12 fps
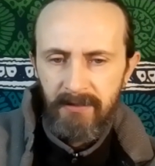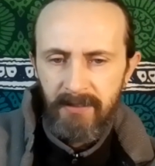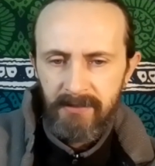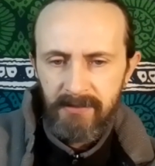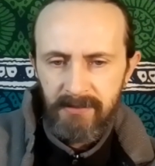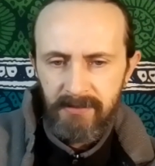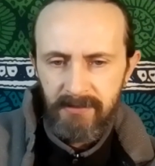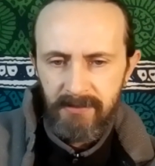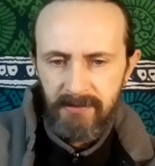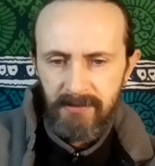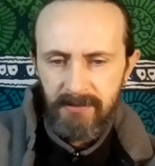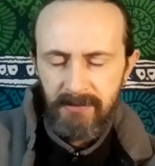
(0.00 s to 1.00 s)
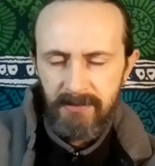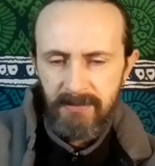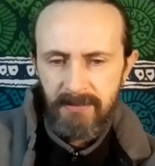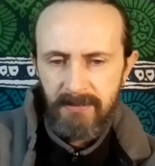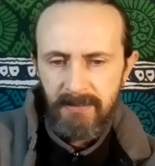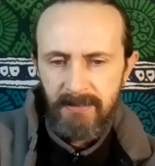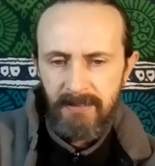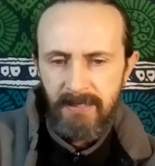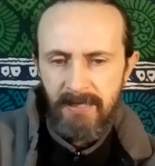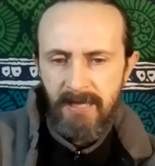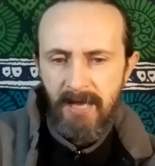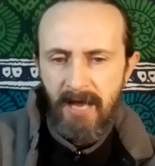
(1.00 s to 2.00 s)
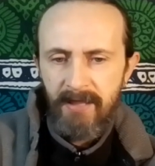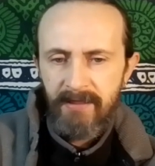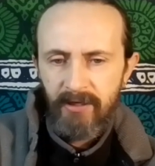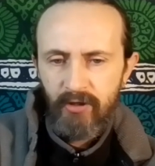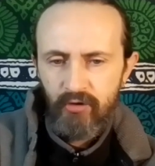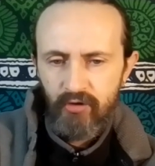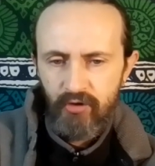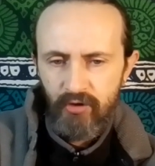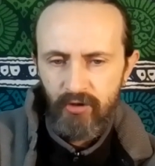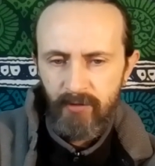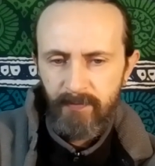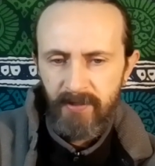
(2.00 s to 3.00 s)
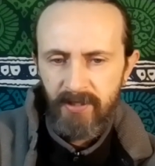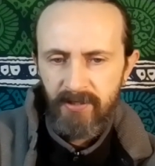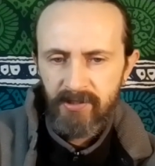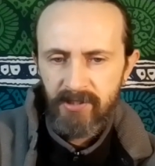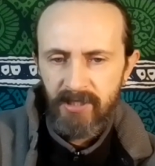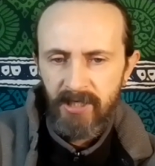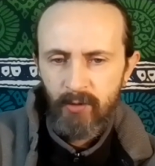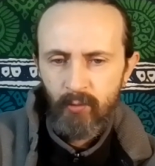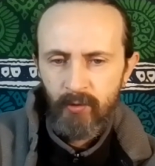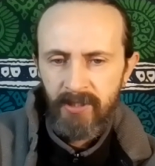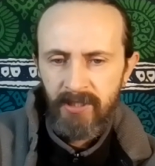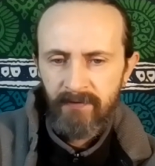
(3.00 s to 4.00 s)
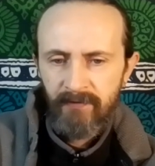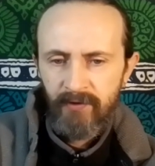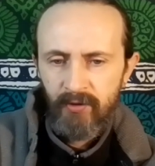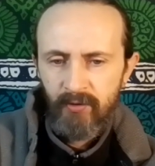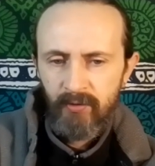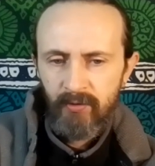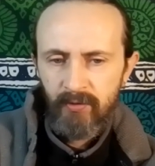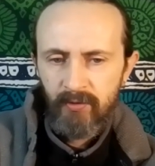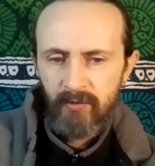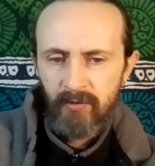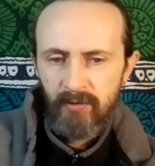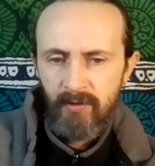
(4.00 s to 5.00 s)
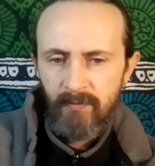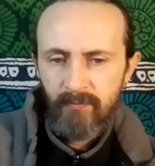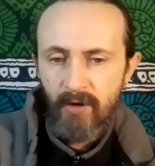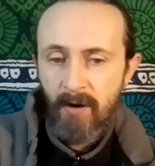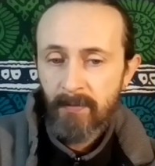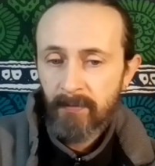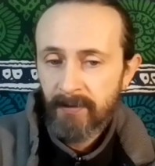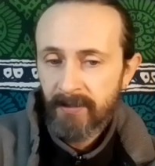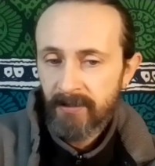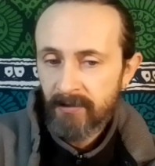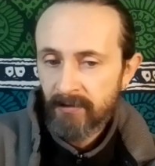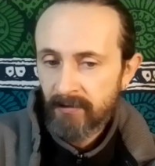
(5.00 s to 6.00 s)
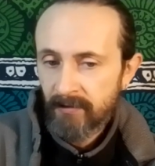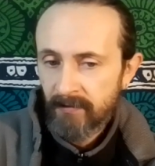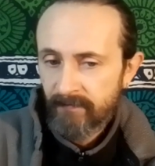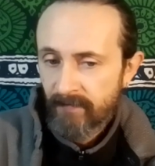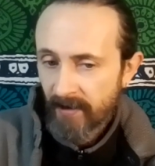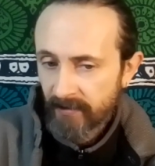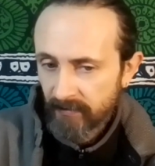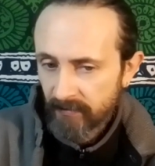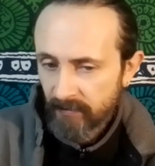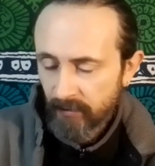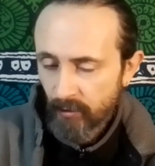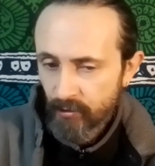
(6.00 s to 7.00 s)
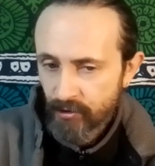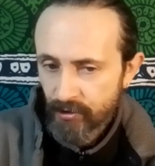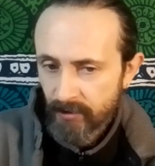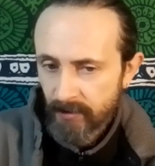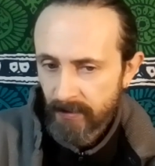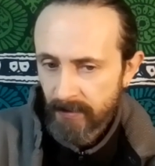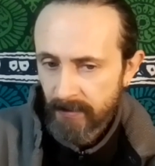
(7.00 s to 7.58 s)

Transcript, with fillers: yes, I think you should, because it would give you probably the final closure.